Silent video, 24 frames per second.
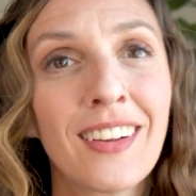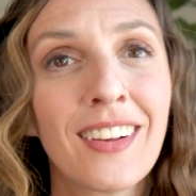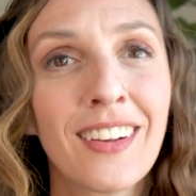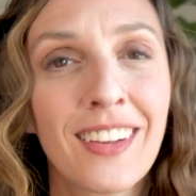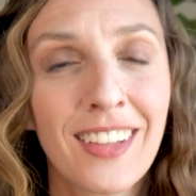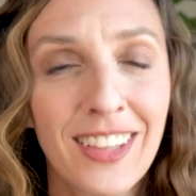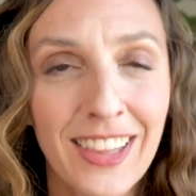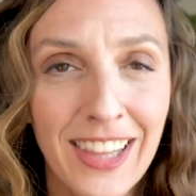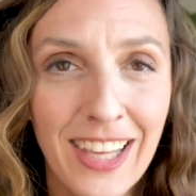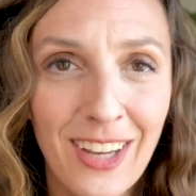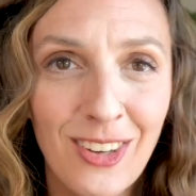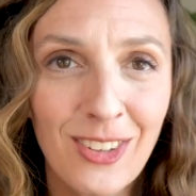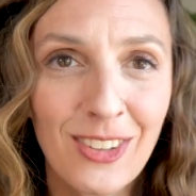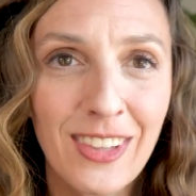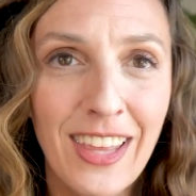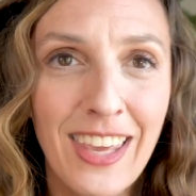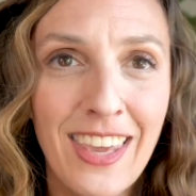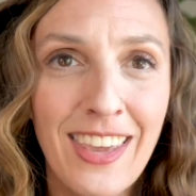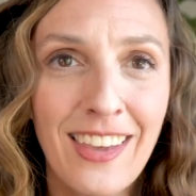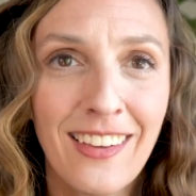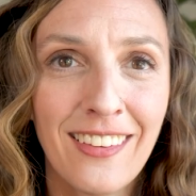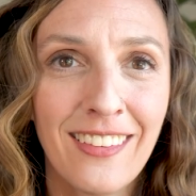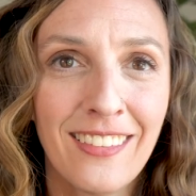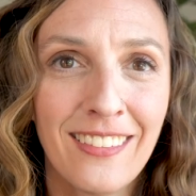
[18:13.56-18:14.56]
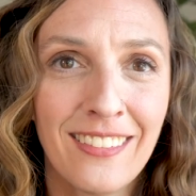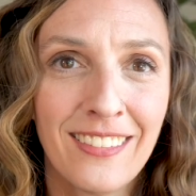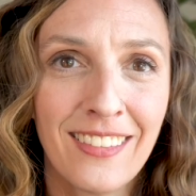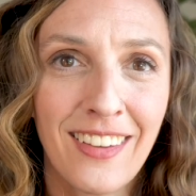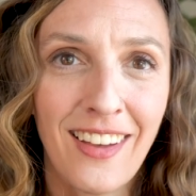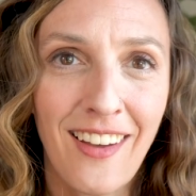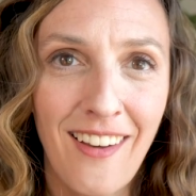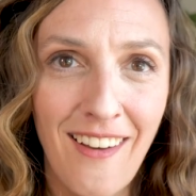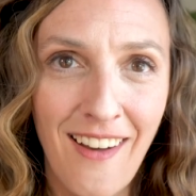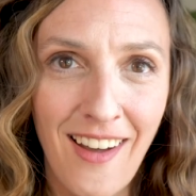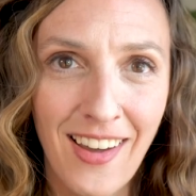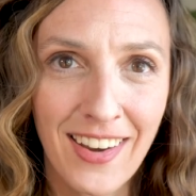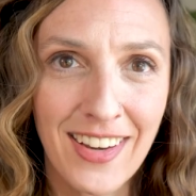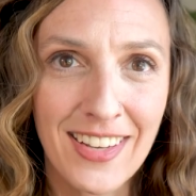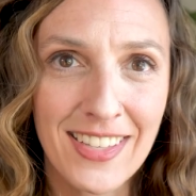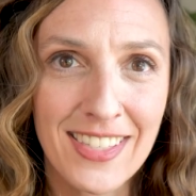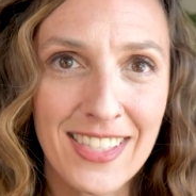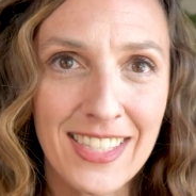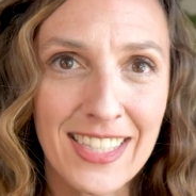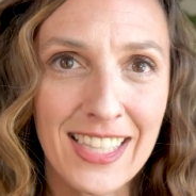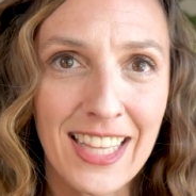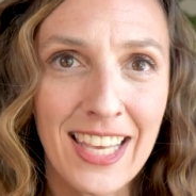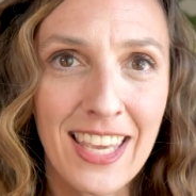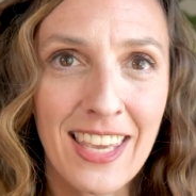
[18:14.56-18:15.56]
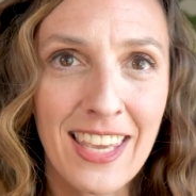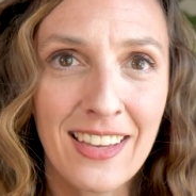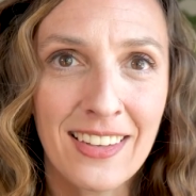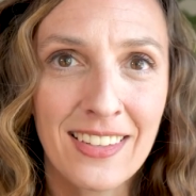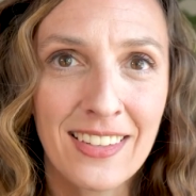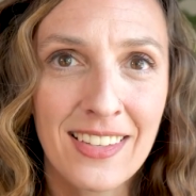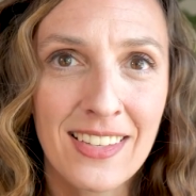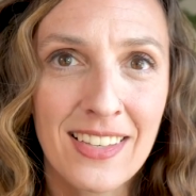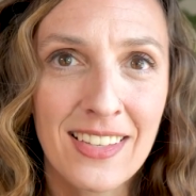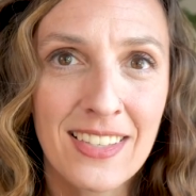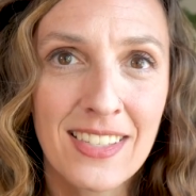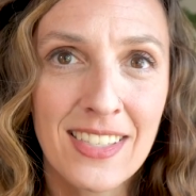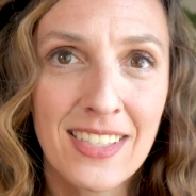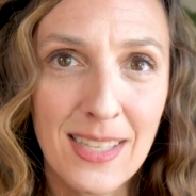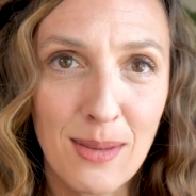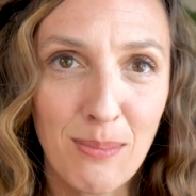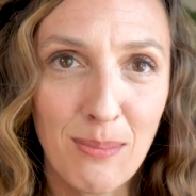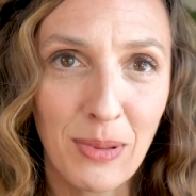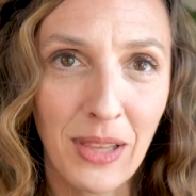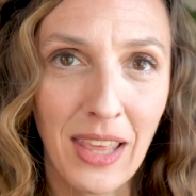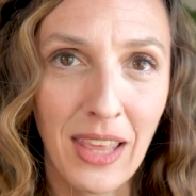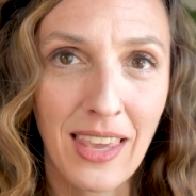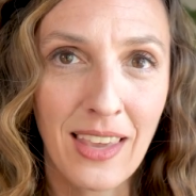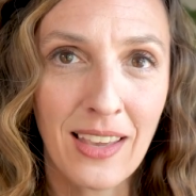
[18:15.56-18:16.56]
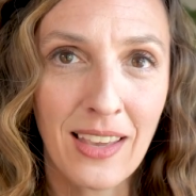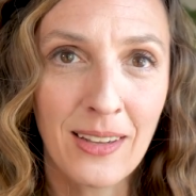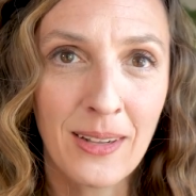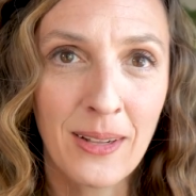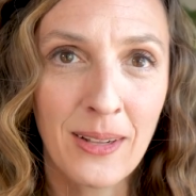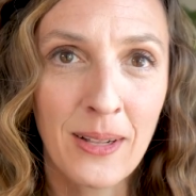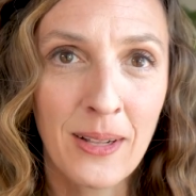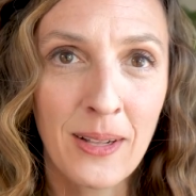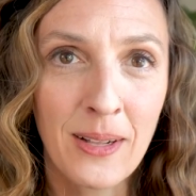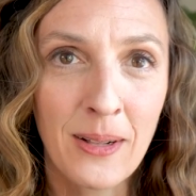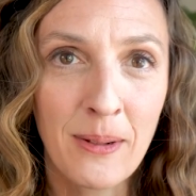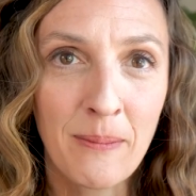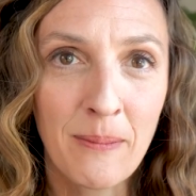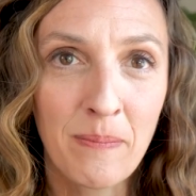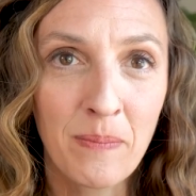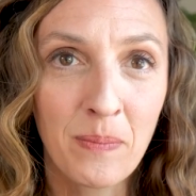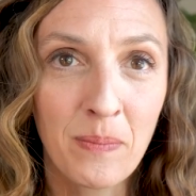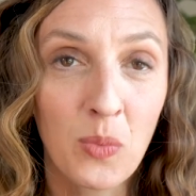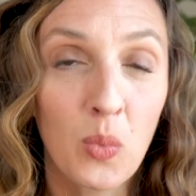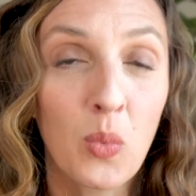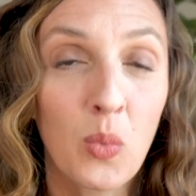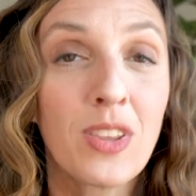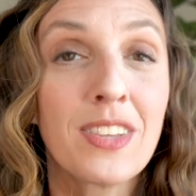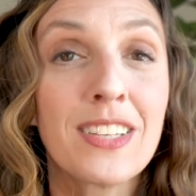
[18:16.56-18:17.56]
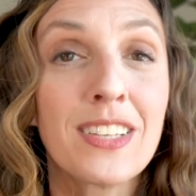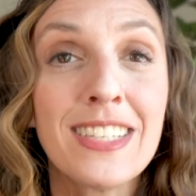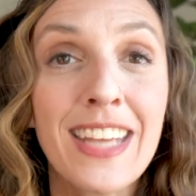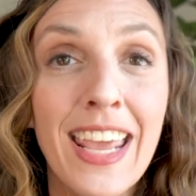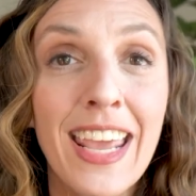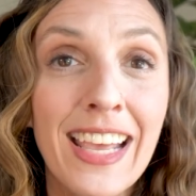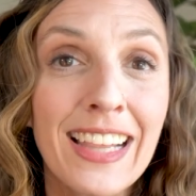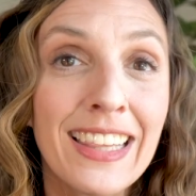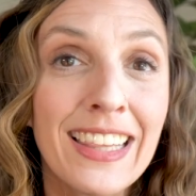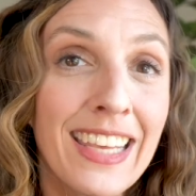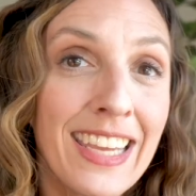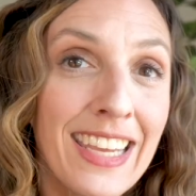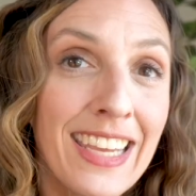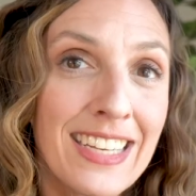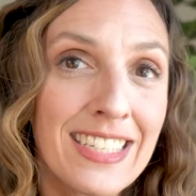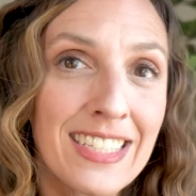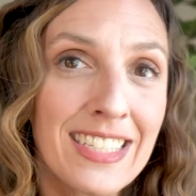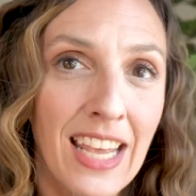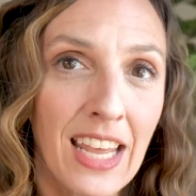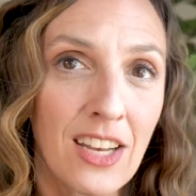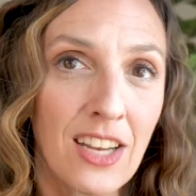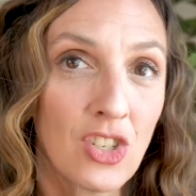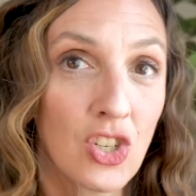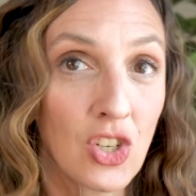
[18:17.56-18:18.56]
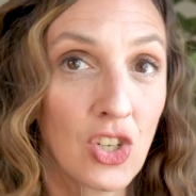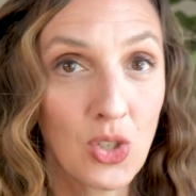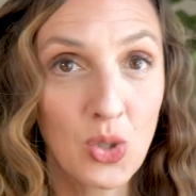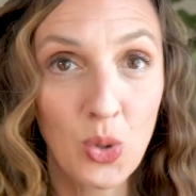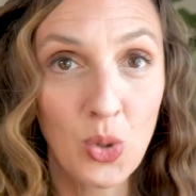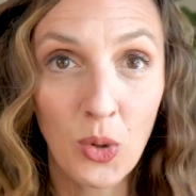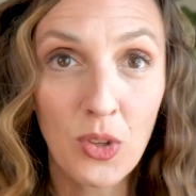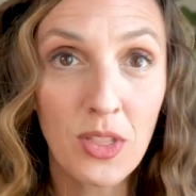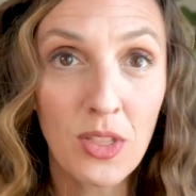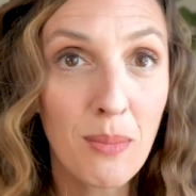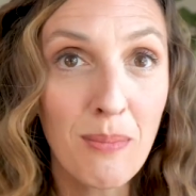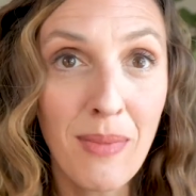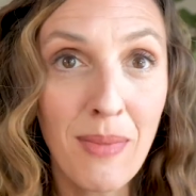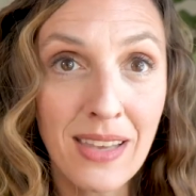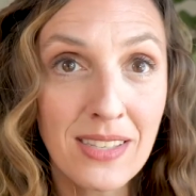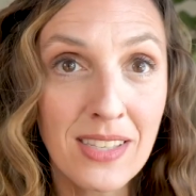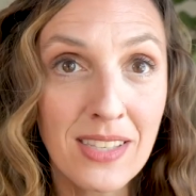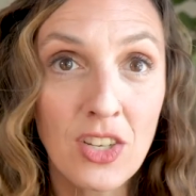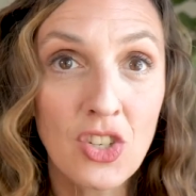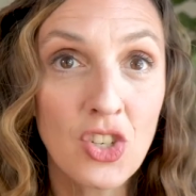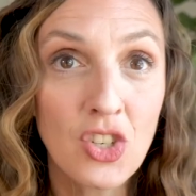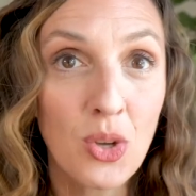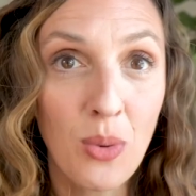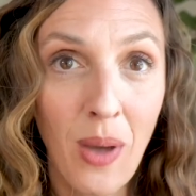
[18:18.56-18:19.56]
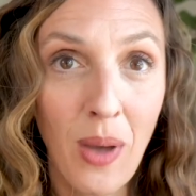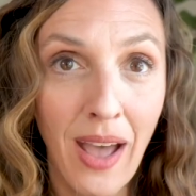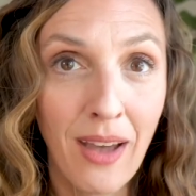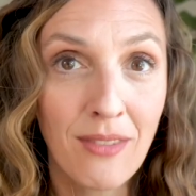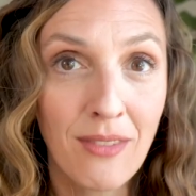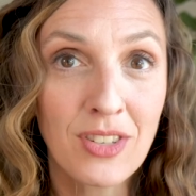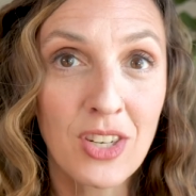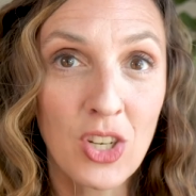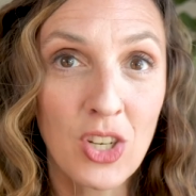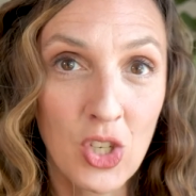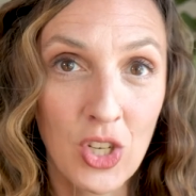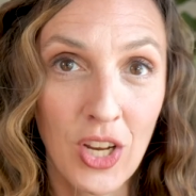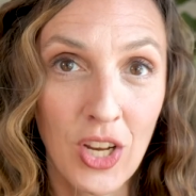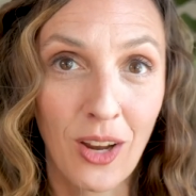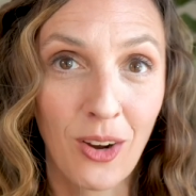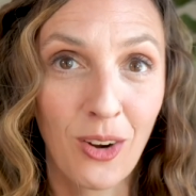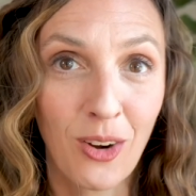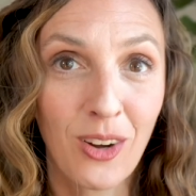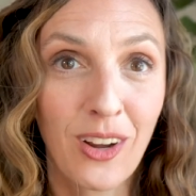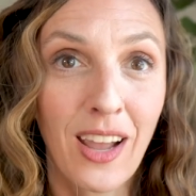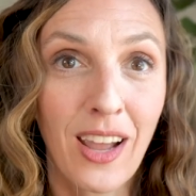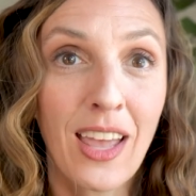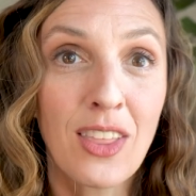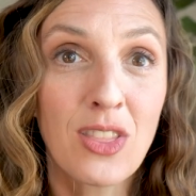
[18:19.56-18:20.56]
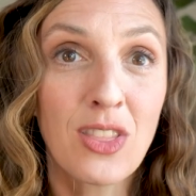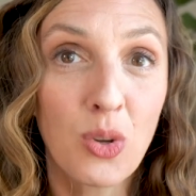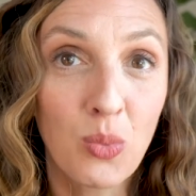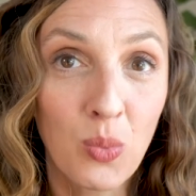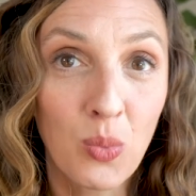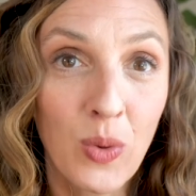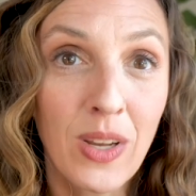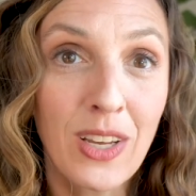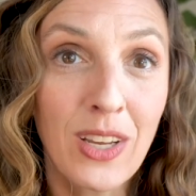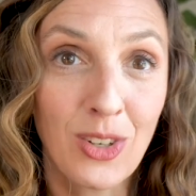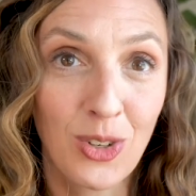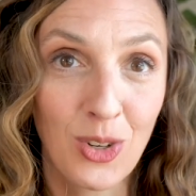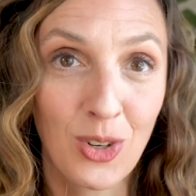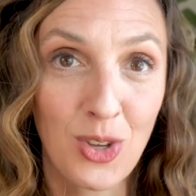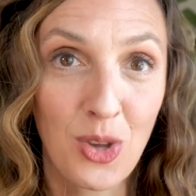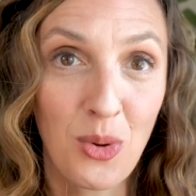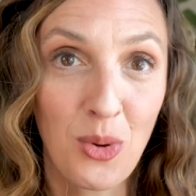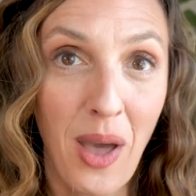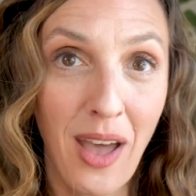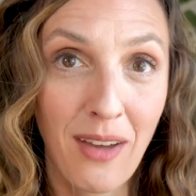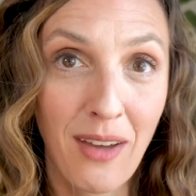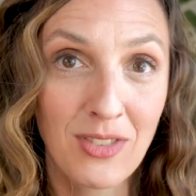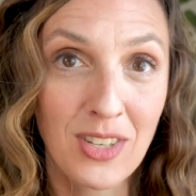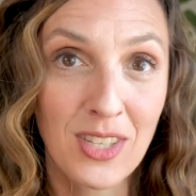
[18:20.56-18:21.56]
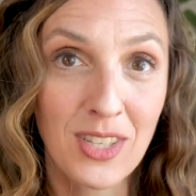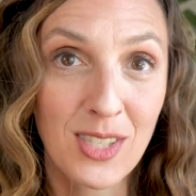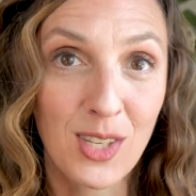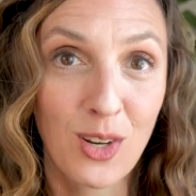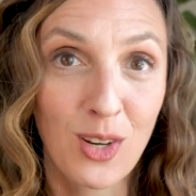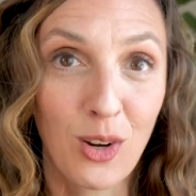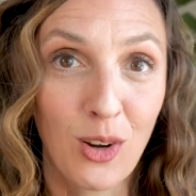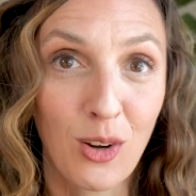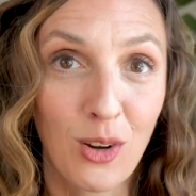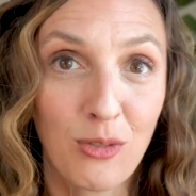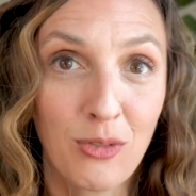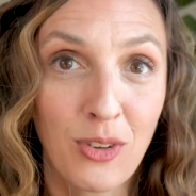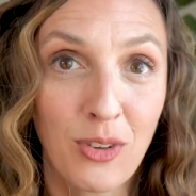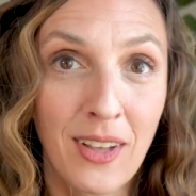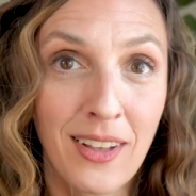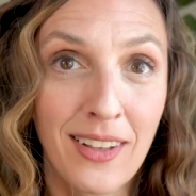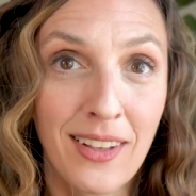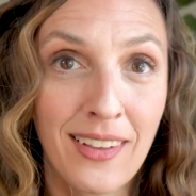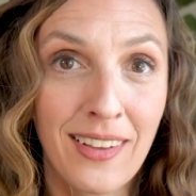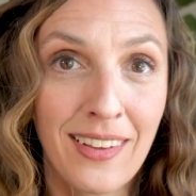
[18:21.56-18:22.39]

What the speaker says: Clearly, honestly, simply, with daily intention toward the message you have to share and the reader you have to serve.